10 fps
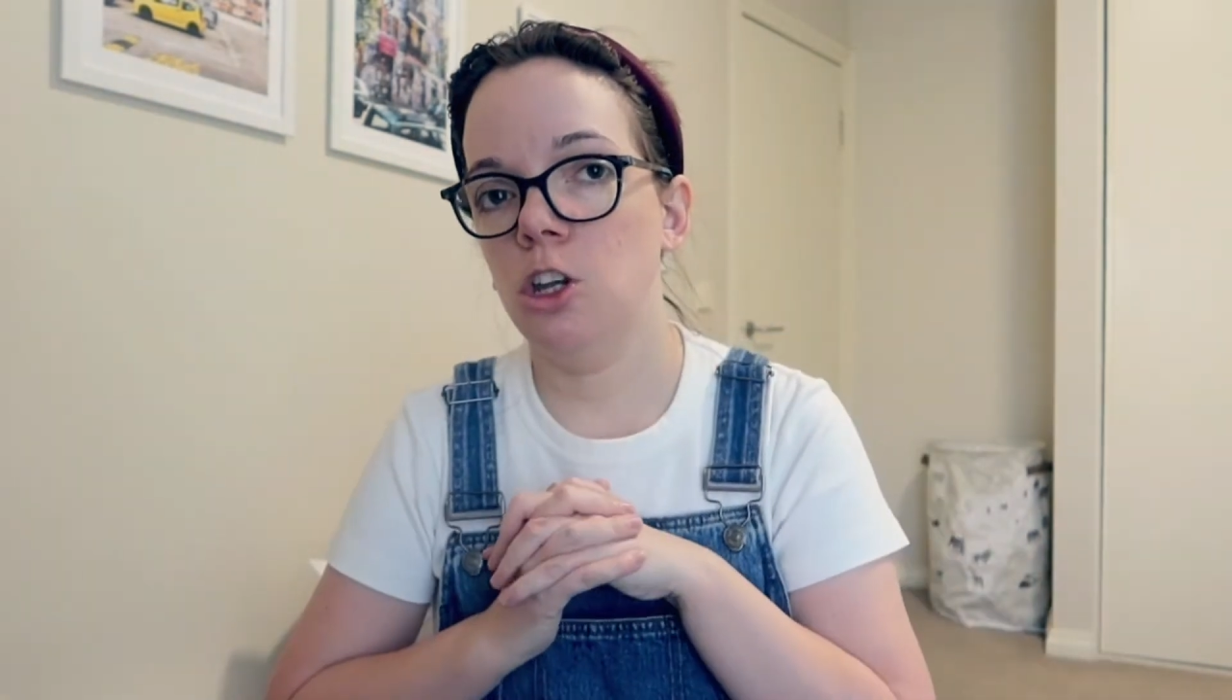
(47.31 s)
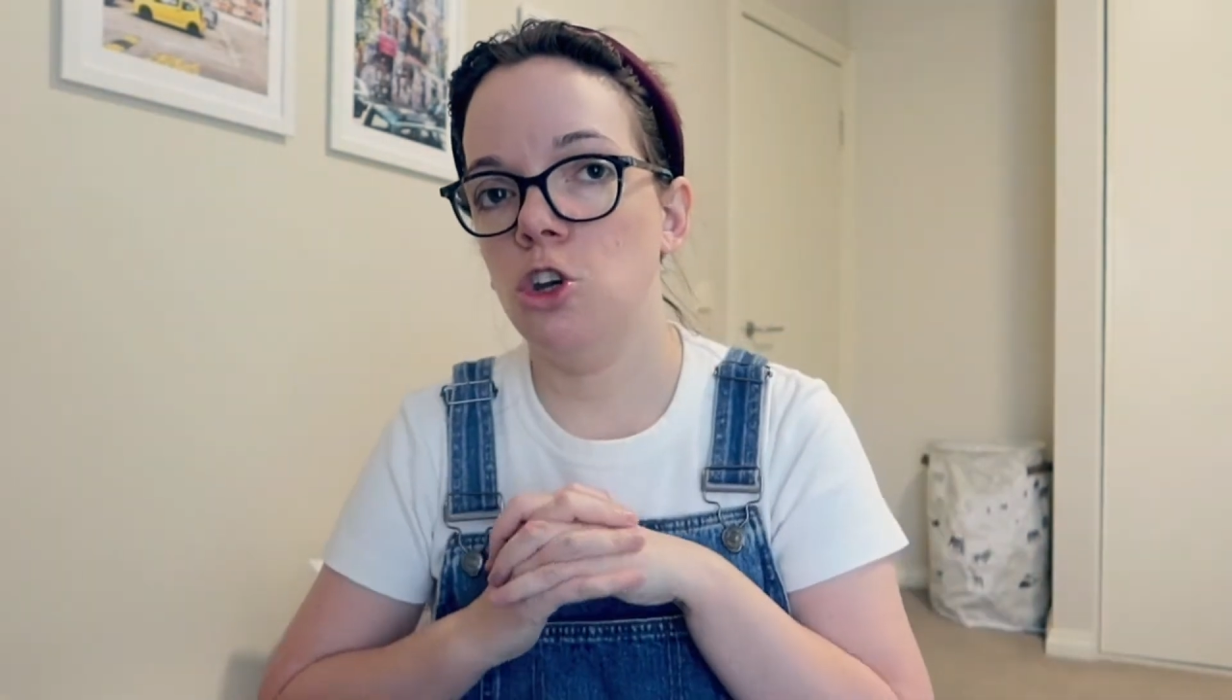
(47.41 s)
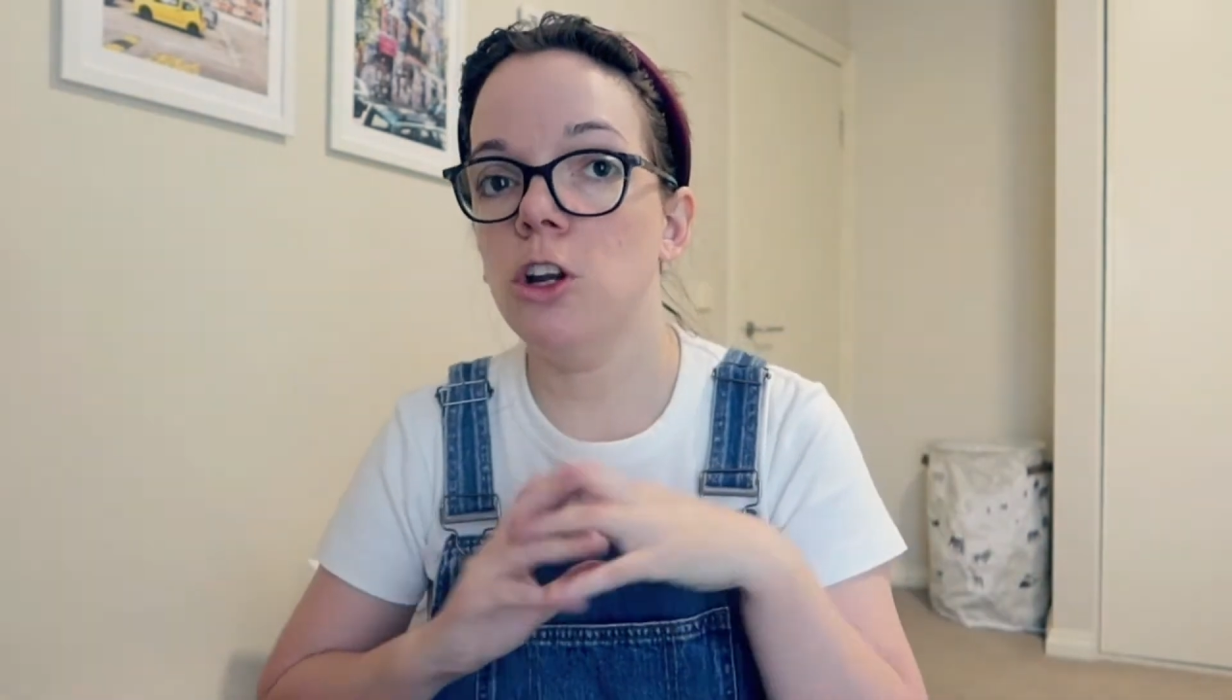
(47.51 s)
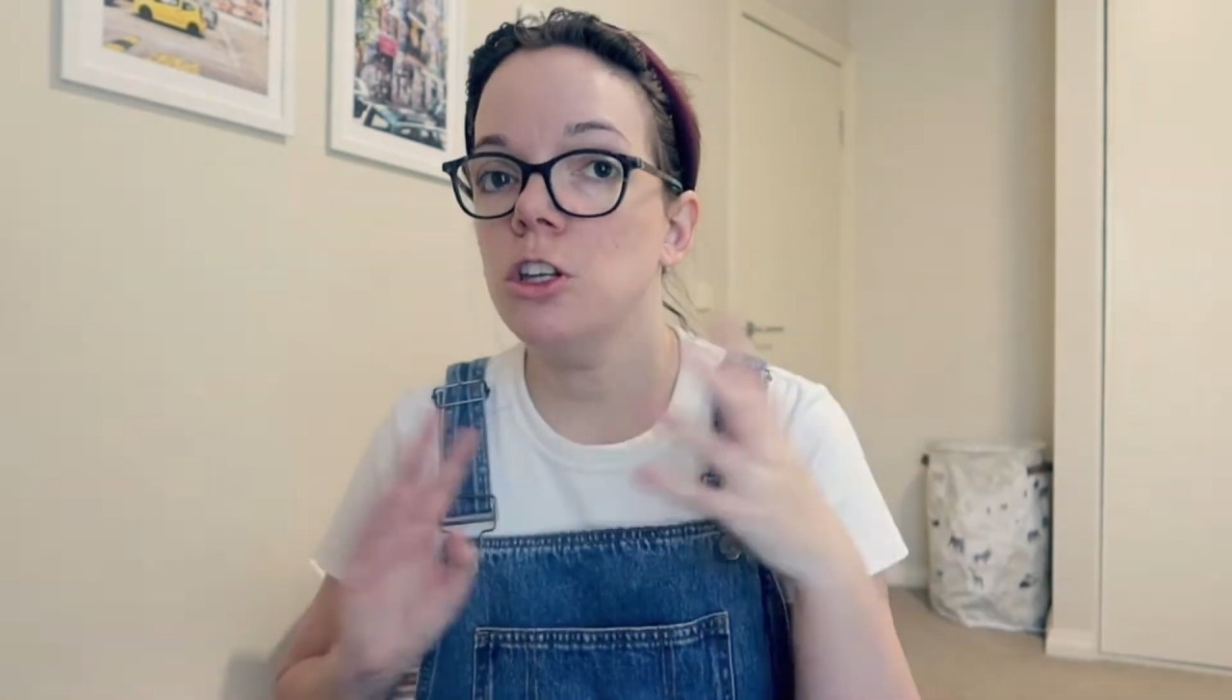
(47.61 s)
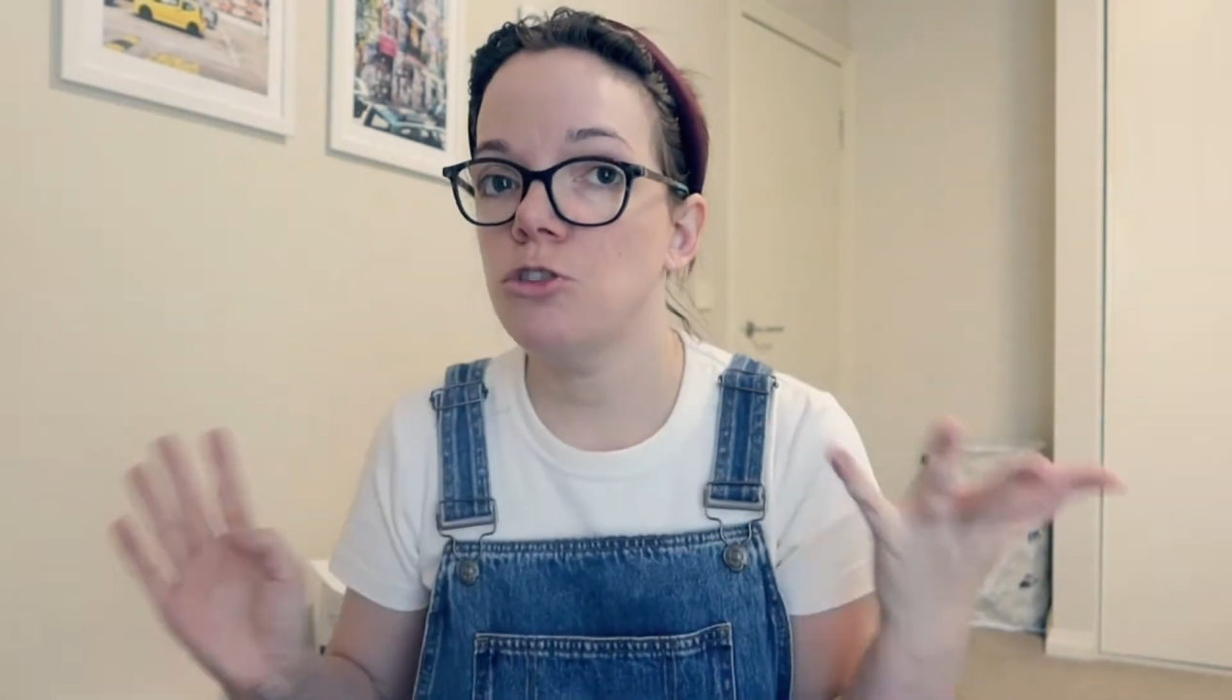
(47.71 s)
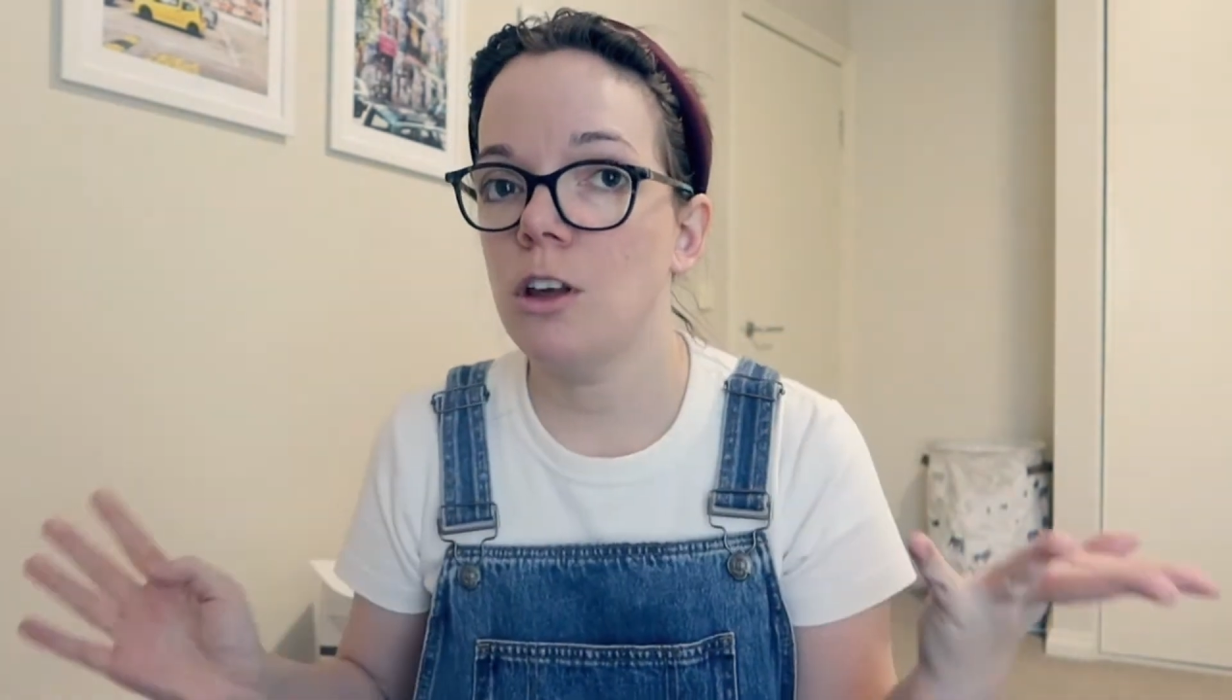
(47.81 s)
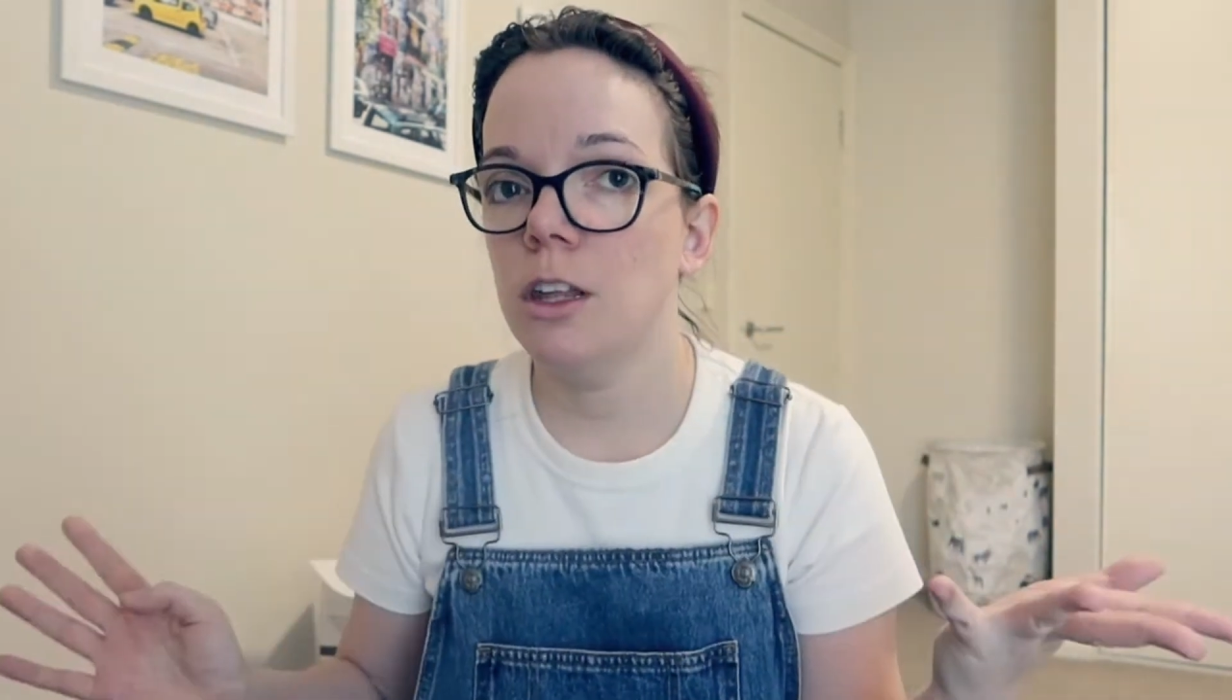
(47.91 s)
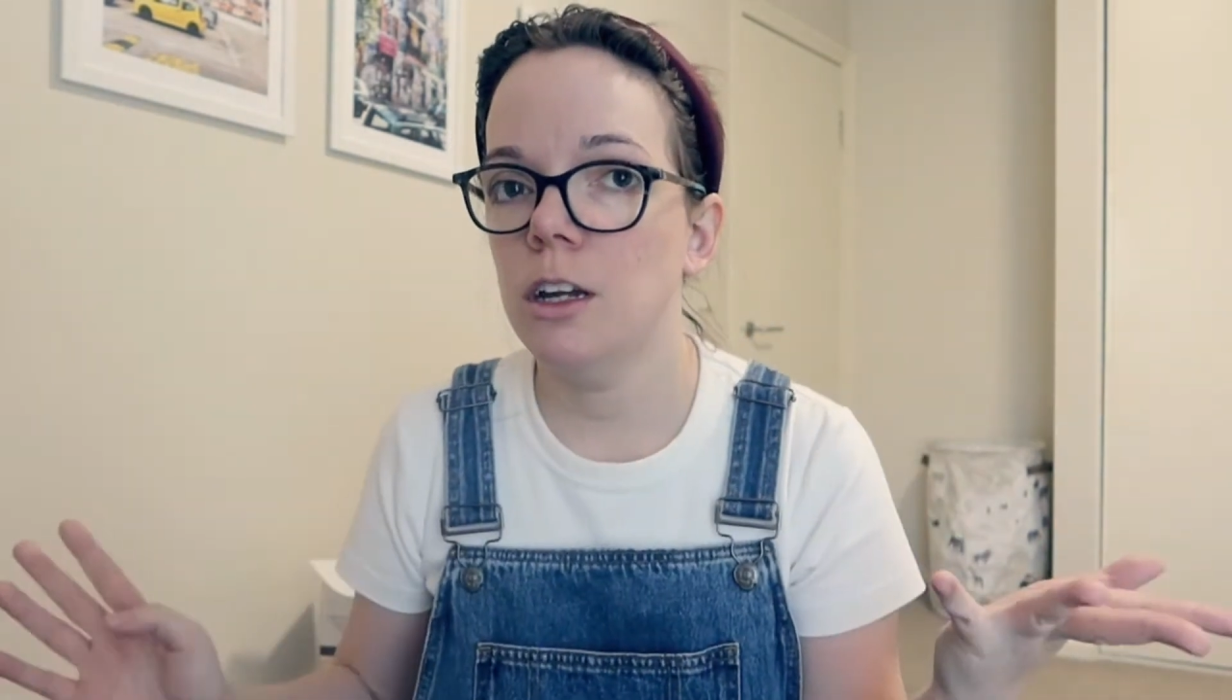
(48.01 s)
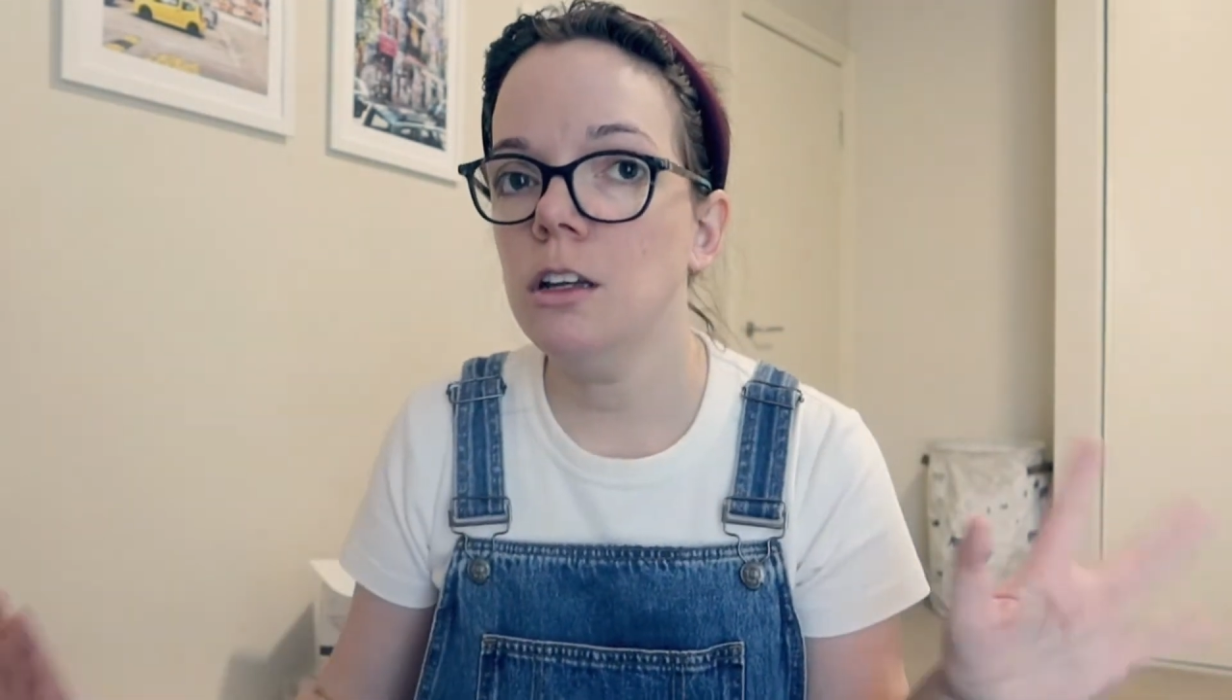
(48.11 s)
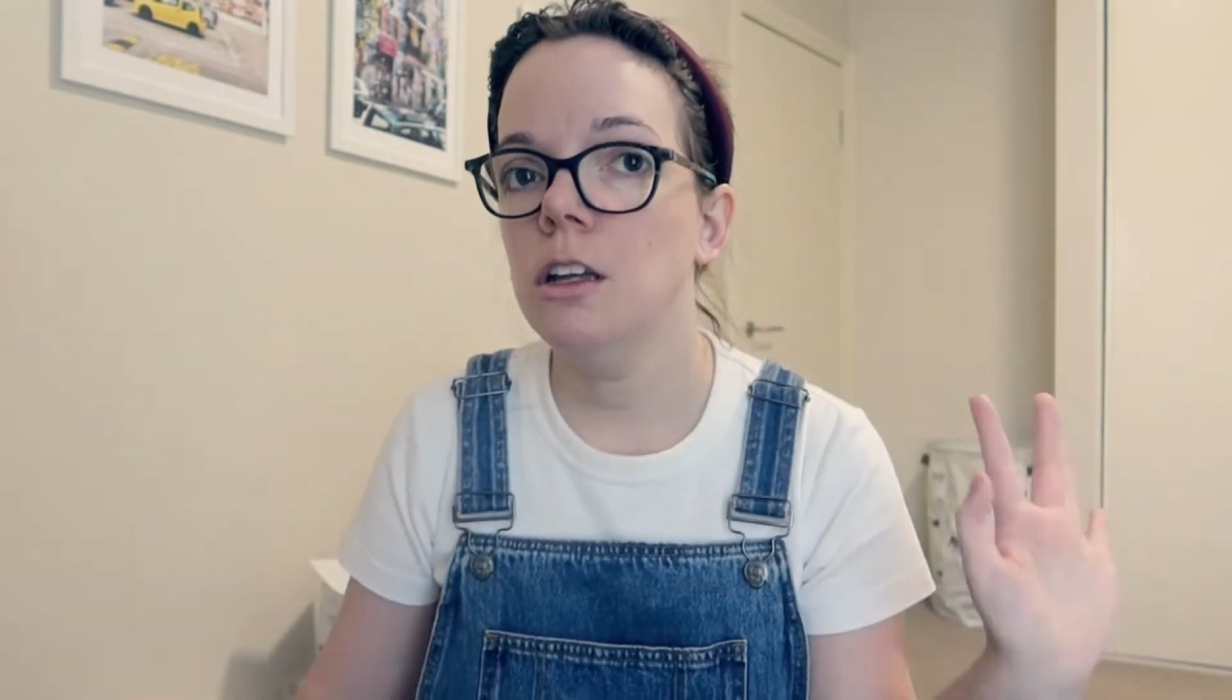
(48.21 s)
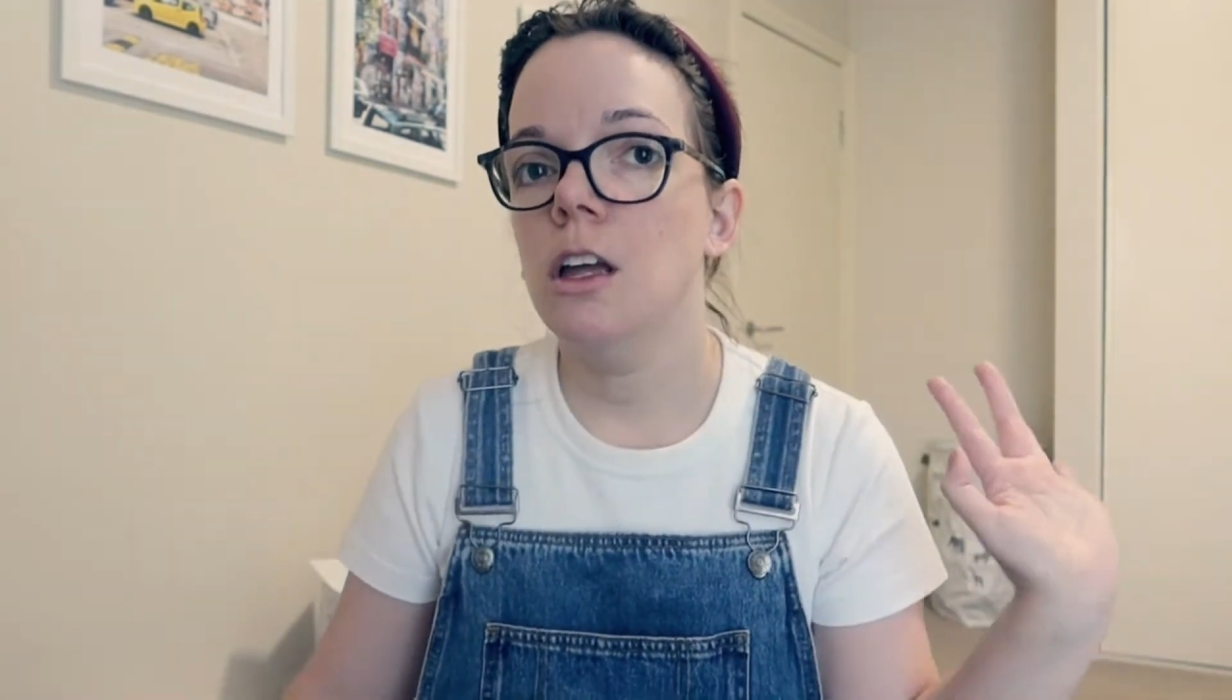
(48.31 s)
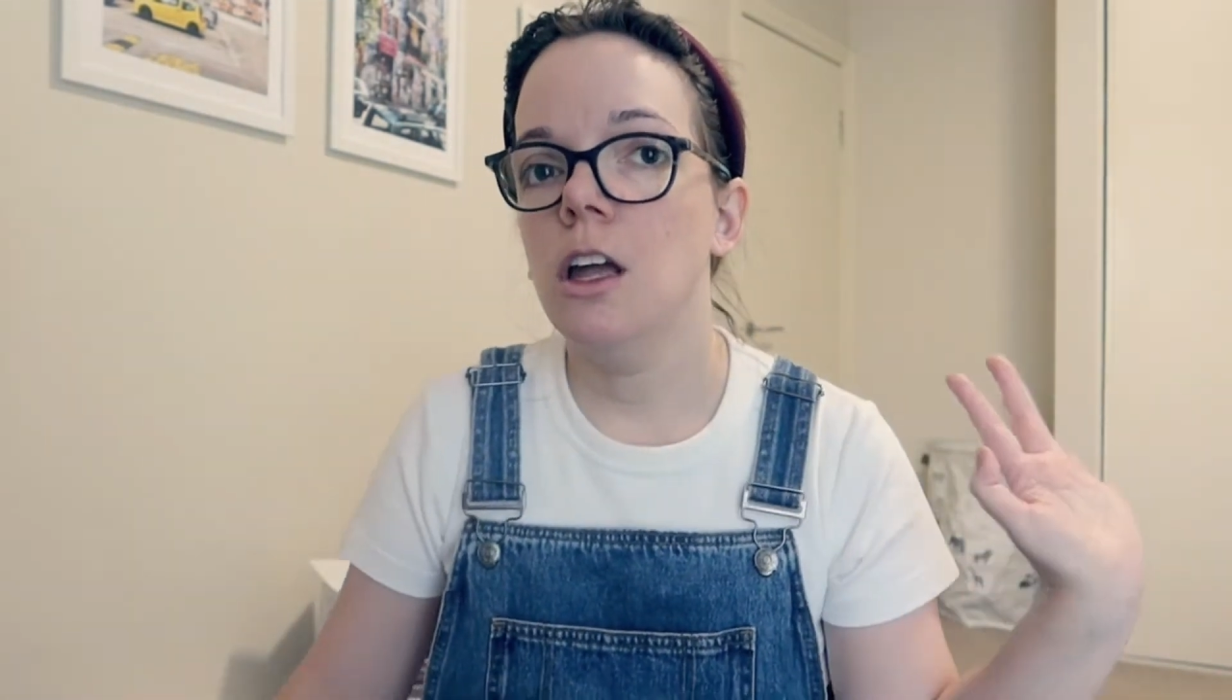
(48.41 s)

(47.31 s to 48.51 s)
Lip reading: not in Australia